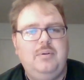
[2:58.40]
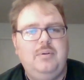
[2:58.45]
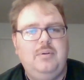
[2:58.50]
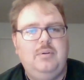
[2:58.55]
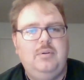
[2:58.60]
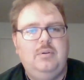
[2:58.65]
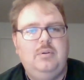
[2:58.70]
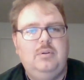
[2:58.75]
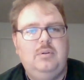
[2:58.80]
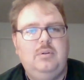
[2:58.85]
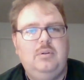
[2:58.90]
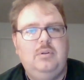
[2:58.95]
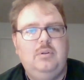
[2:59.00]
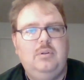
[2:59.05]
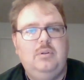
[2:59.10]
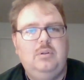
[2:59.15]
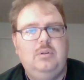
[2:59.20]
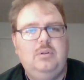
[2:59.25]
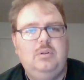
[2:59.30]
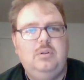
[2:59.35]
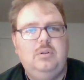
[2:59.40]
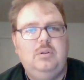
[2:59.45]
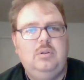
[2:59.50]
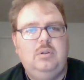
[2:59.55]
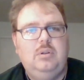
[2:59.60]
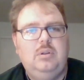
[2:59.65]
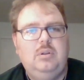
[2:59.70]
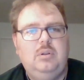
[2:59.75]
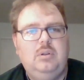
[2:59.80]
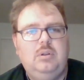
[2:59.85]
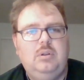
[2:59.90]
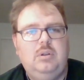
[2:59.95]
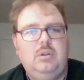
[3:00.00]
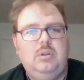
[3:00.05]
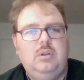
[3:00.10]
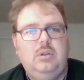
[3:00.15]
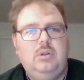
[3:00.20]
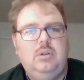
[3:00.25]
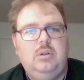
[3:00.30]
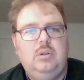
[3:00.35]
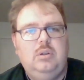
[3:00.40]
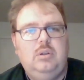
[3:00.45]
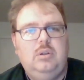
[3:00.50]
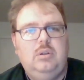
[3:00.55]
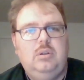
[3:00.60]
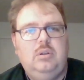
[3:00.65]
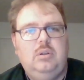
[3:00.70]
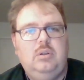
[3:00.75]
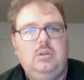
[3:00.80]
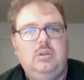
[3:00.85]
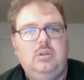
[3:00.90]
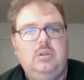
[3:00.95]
(no one is talking)